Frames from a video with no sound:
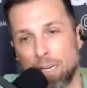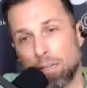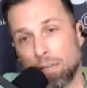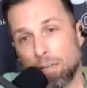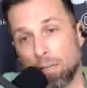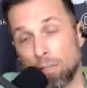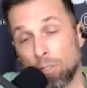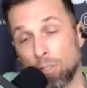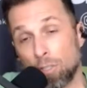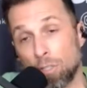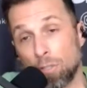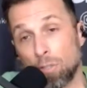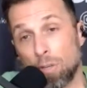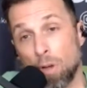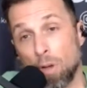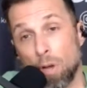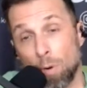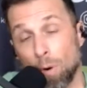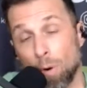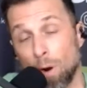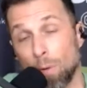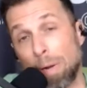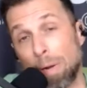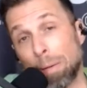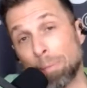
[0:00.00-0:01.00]
Encourage you to go
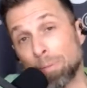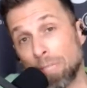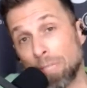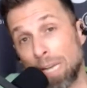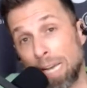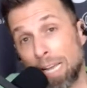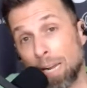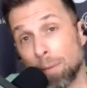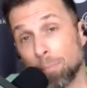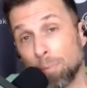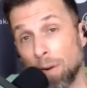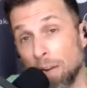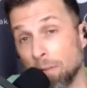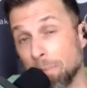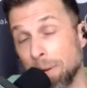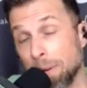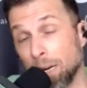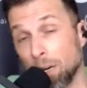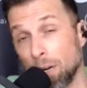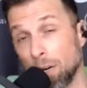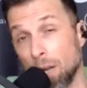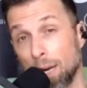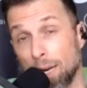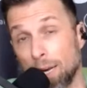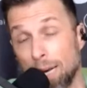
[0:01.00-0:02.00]
to our website at
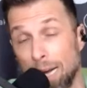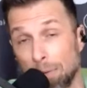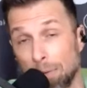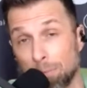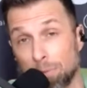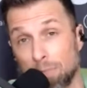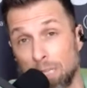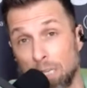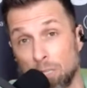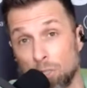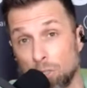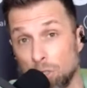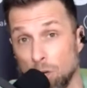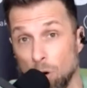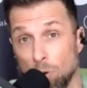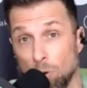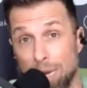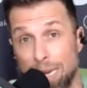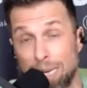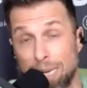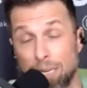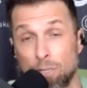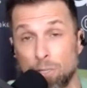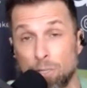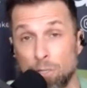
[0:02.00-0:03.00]

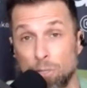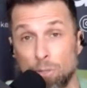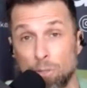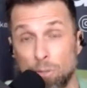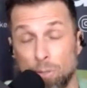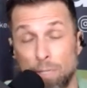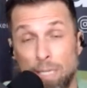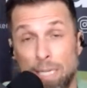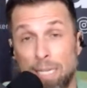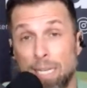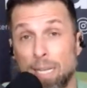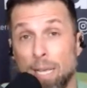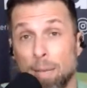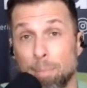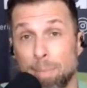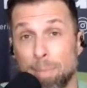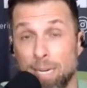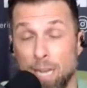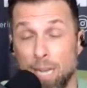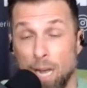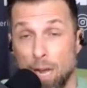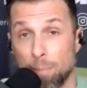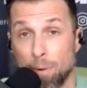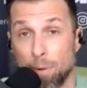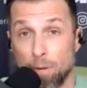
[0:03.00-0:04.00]
bravemaker.com/donate to
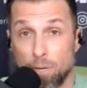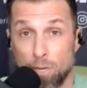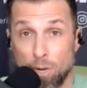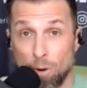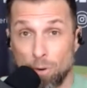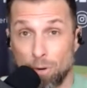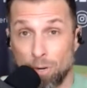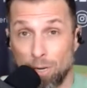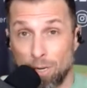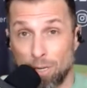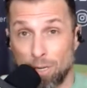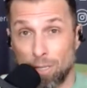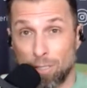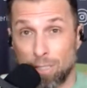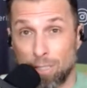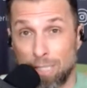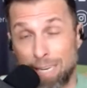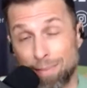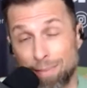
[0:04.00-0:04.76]
become a donor.